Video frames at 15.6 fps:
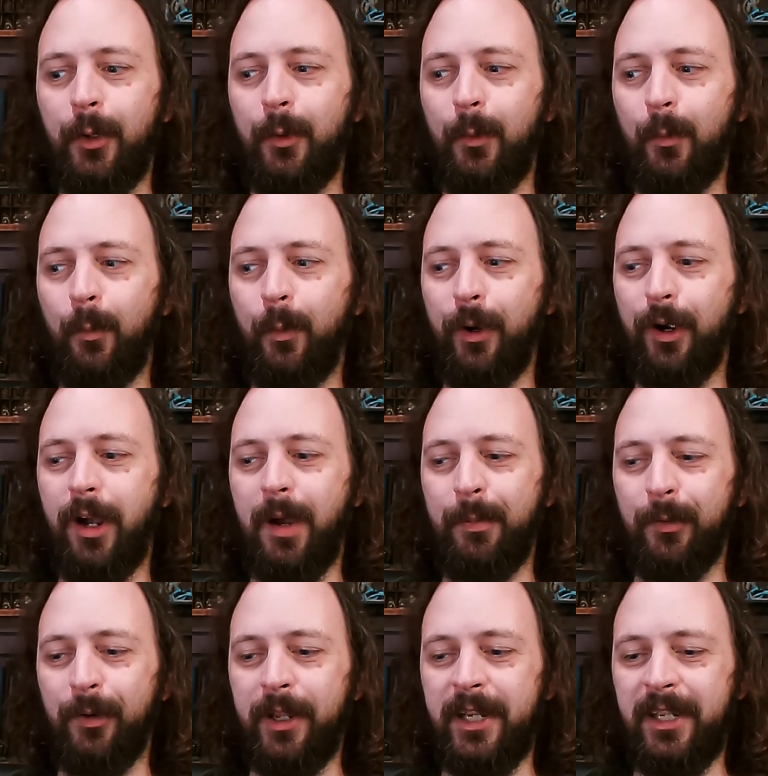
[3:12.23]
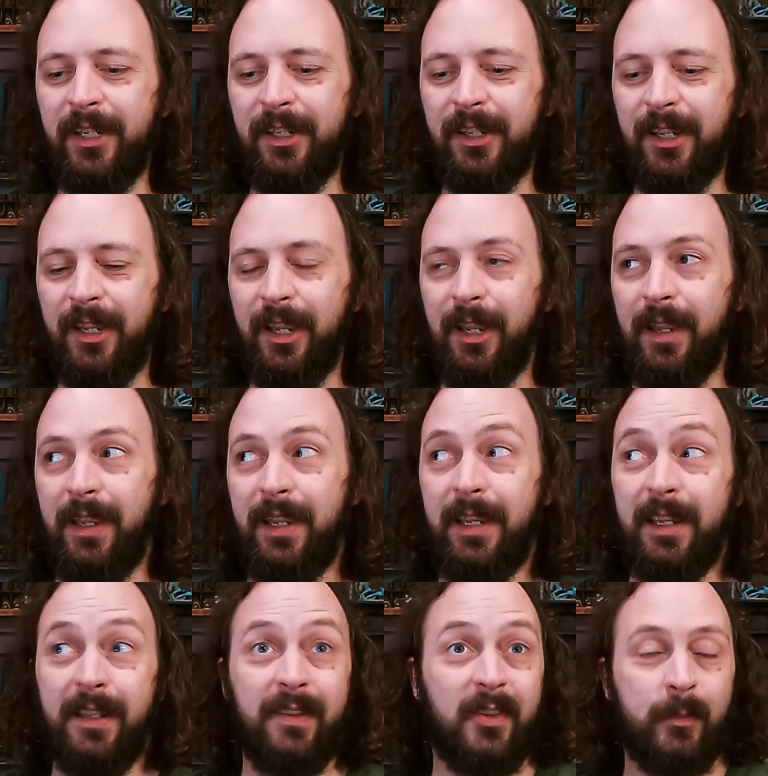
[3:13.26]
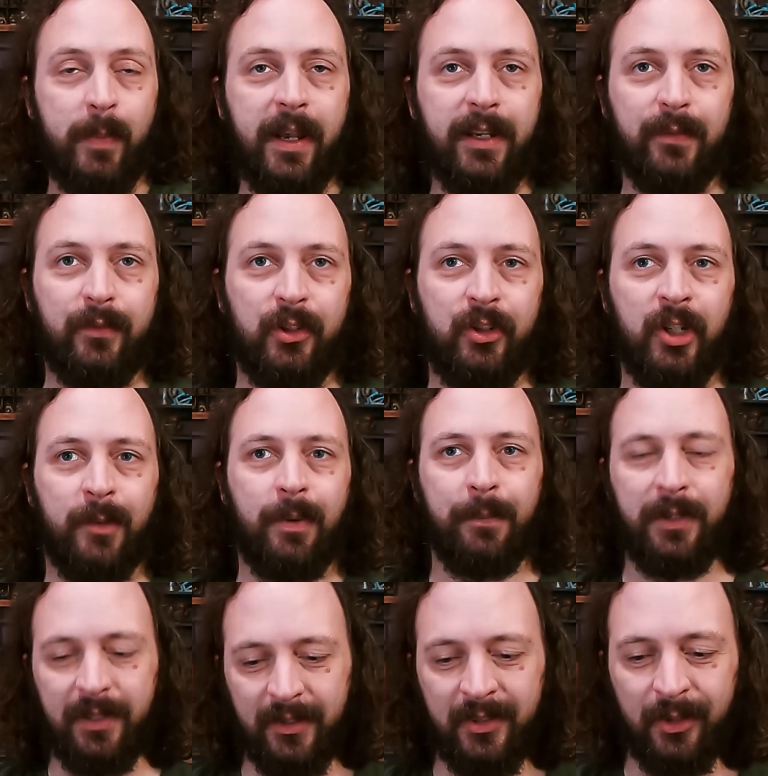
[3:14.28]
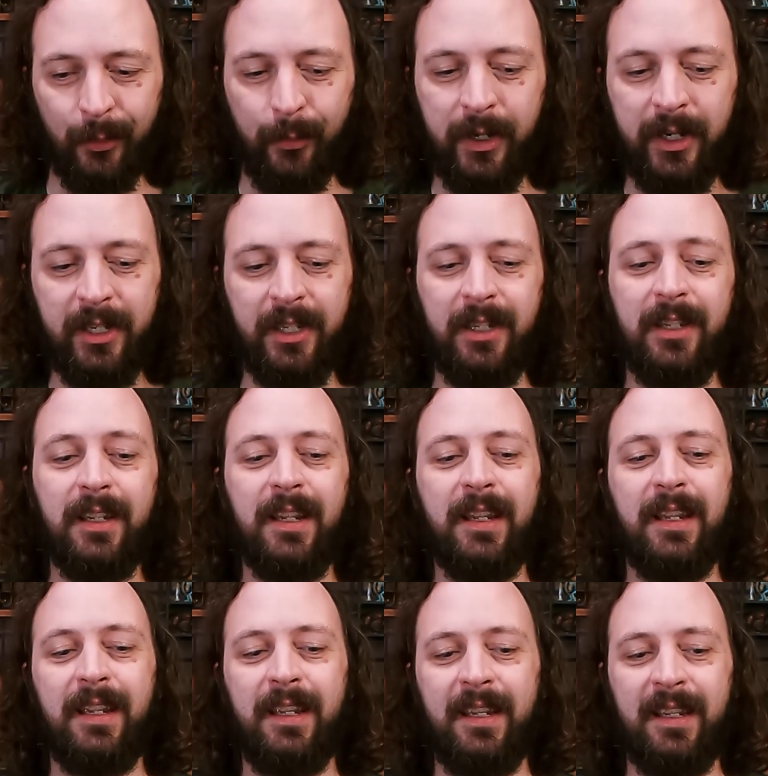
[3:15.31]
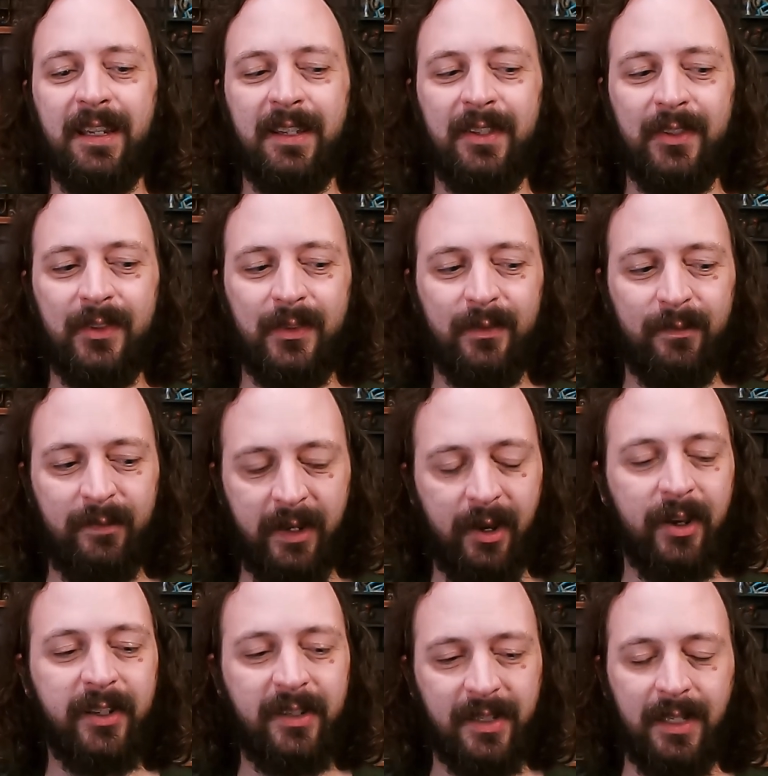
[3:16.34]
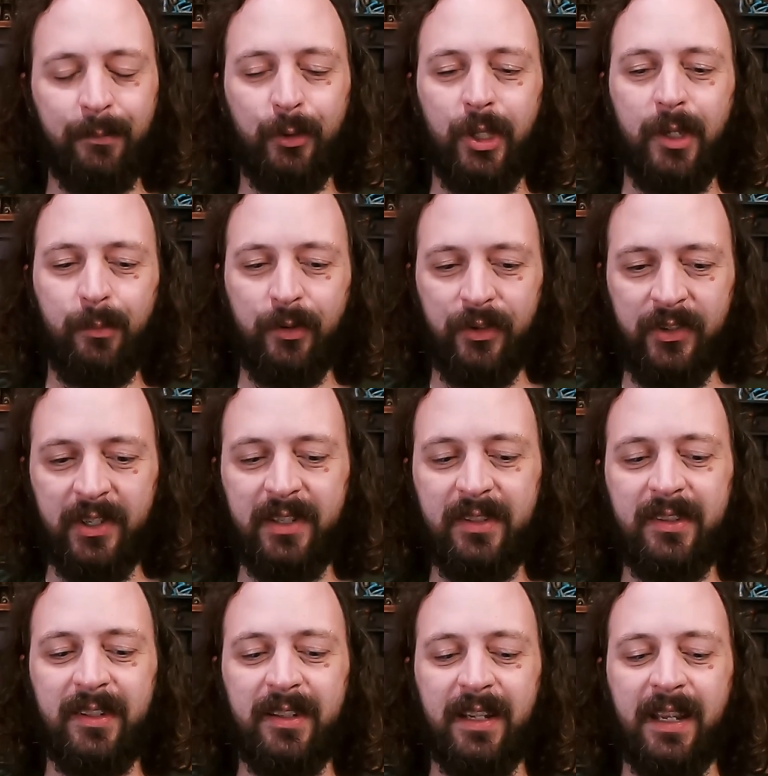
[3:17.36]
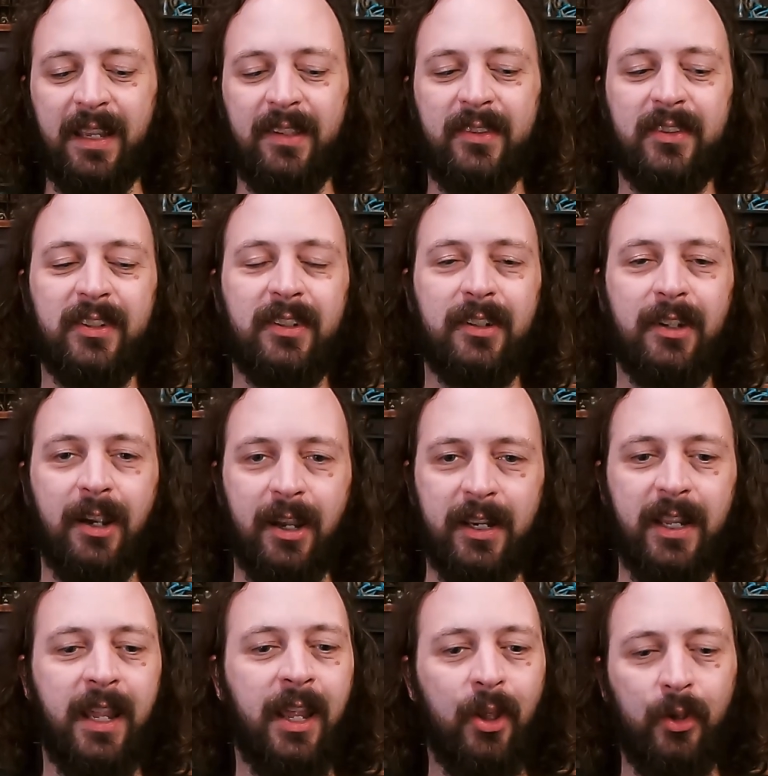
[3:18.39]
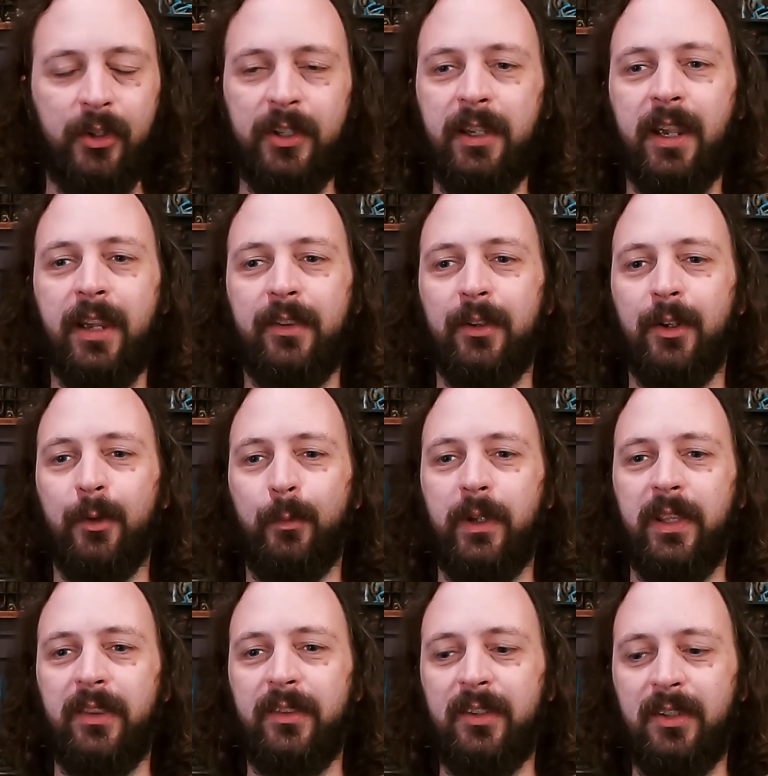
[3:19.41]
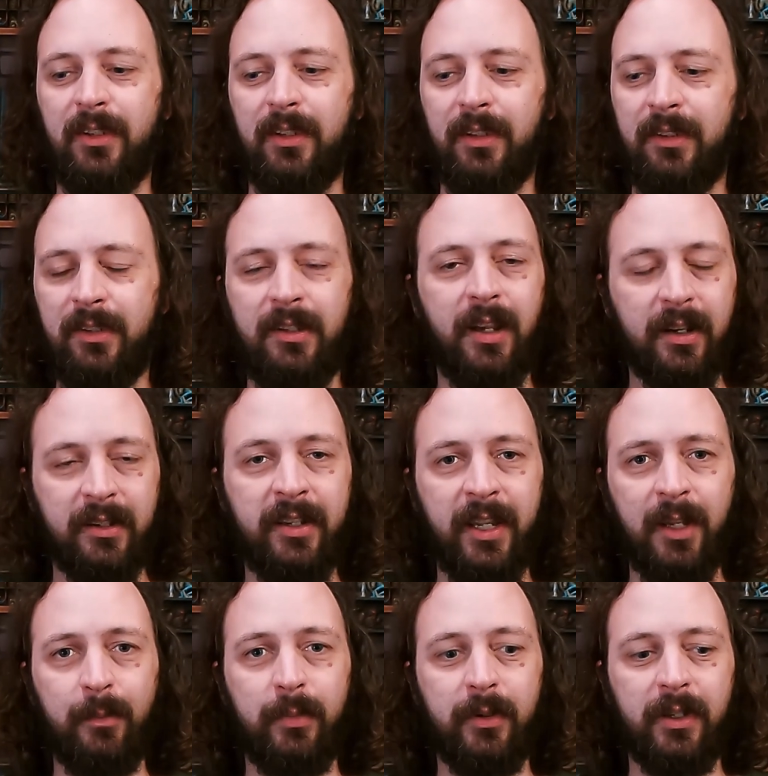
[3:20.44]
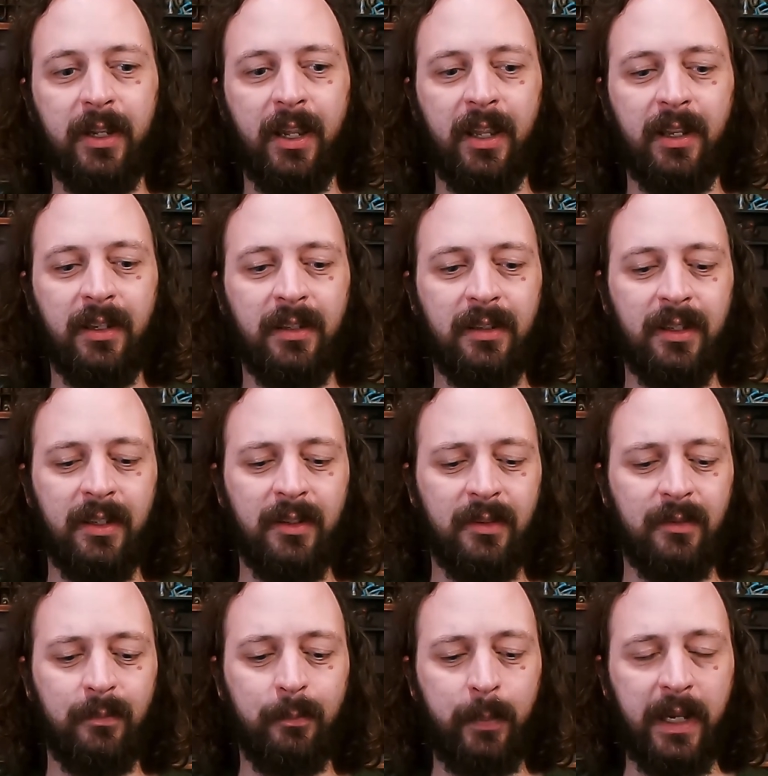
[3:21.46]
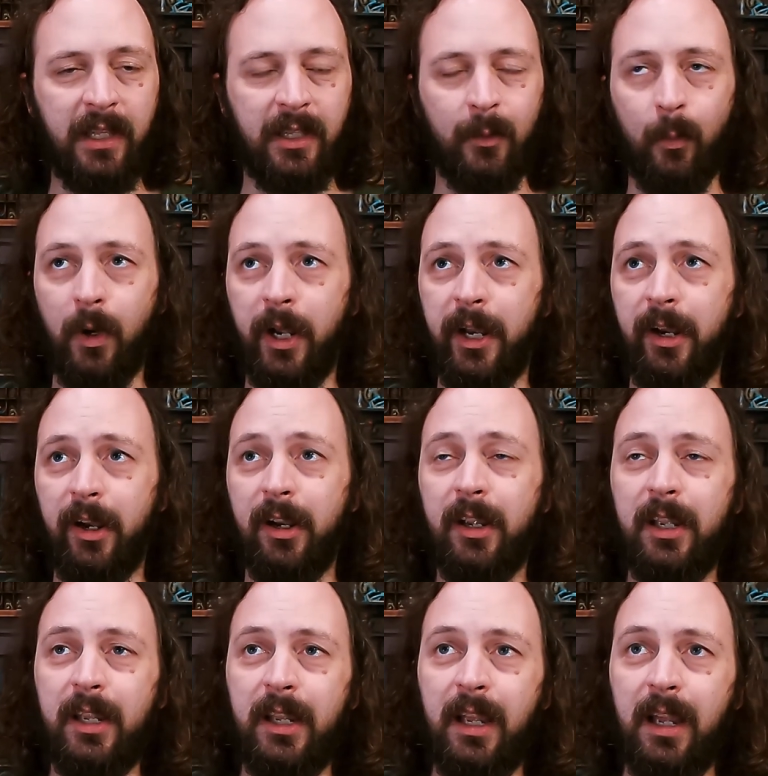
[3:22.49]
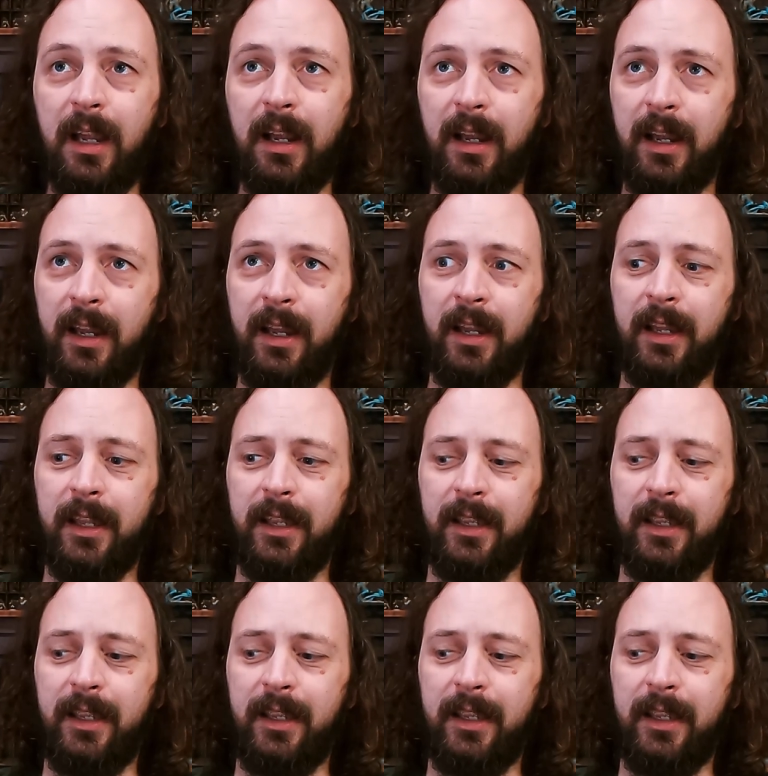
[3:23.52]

we're operating in spite of the ship. I mean, the Serenity is very deliberately presented as kind of held together with duct tape and baling wire. Uh,